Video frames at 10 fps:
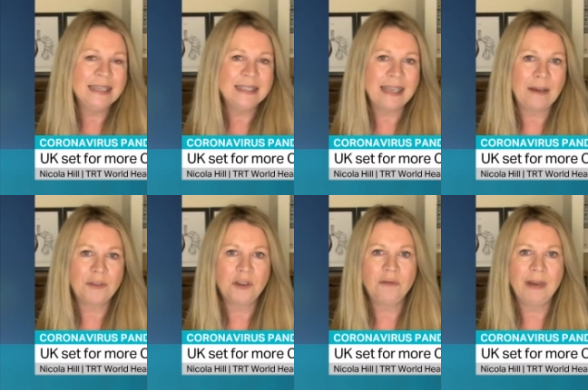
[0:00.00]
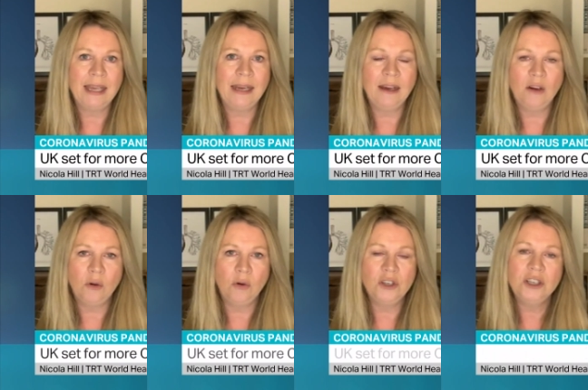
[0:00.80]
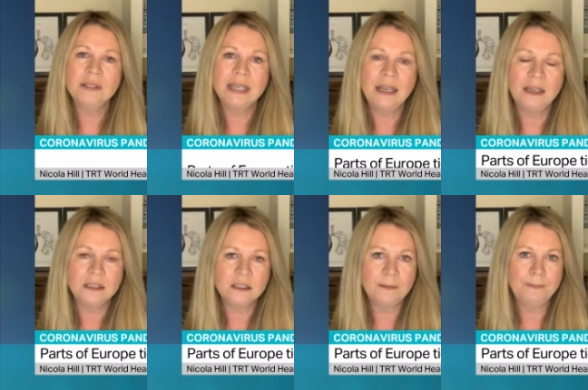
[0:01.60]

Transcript: South Korea or New Zealand.